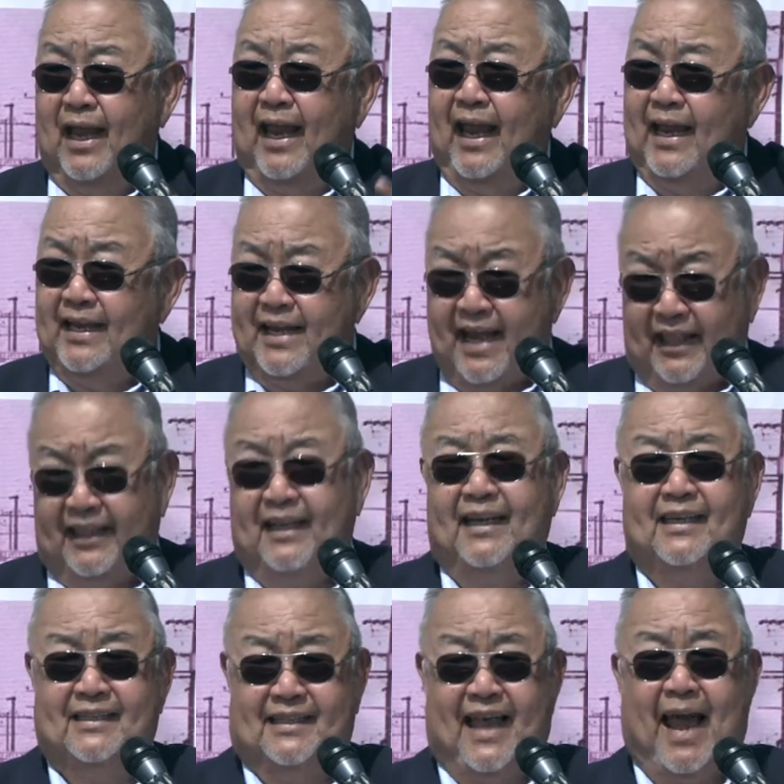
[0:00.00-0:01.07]
and nothing
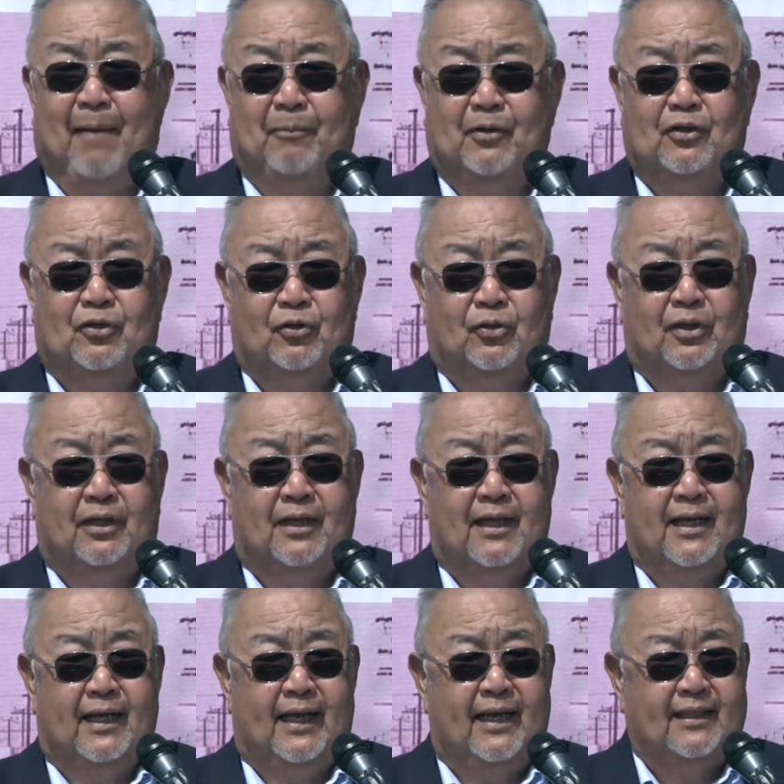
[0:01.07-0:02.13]
has happened to it,
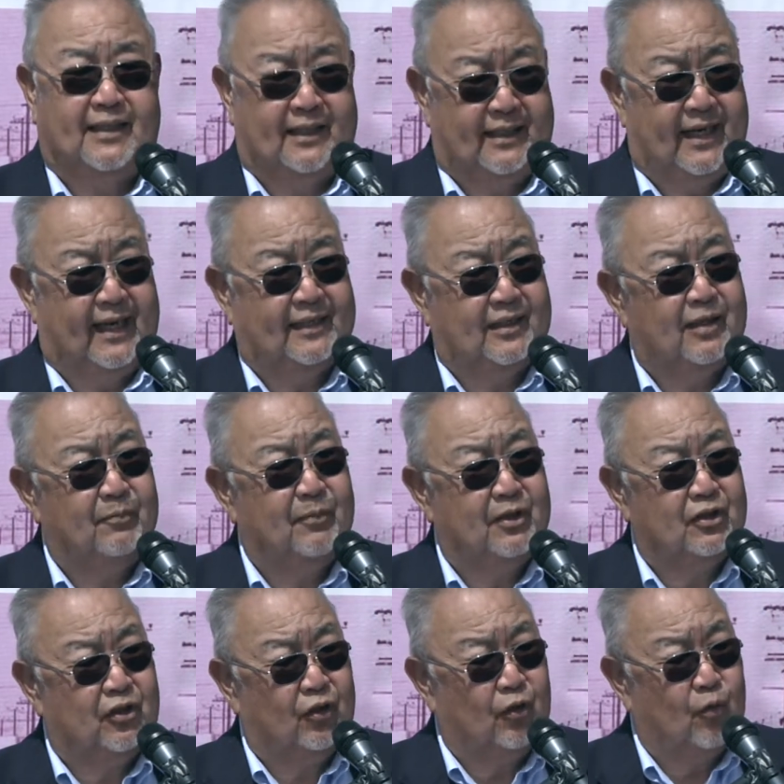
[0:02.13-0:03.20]
is a testament
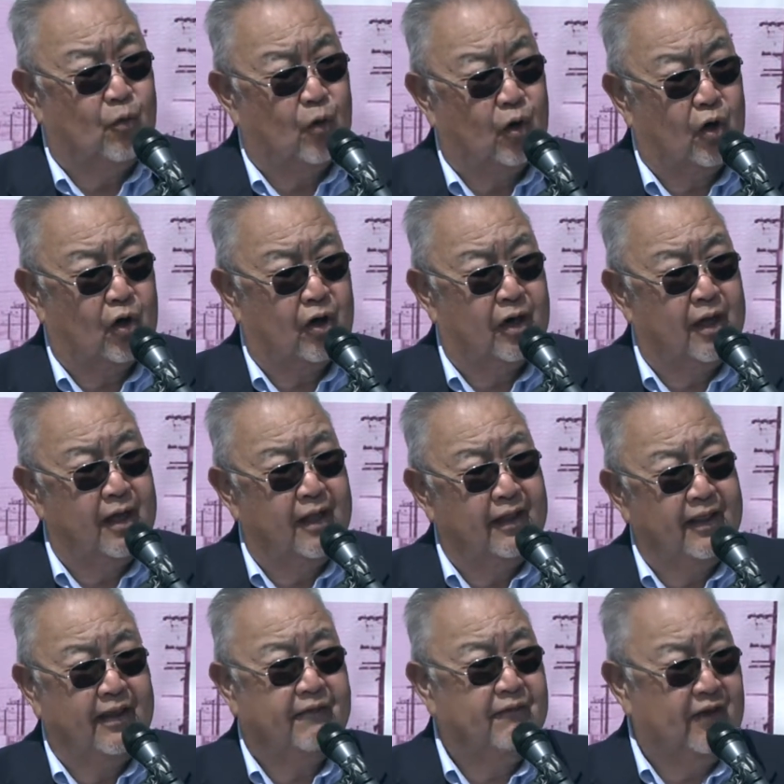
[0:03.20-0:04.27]
to the work
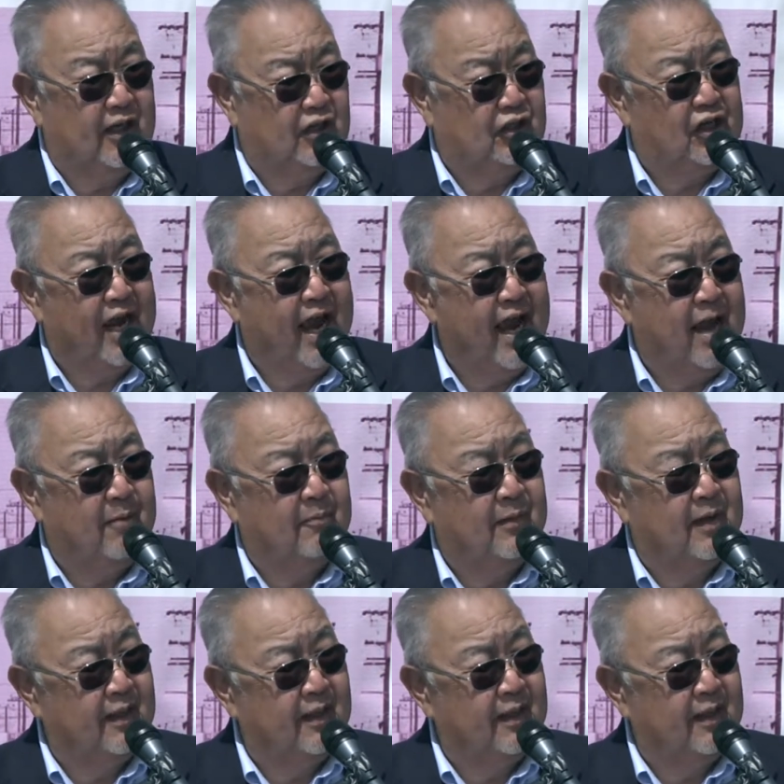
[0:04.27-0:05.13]
that VJAMM,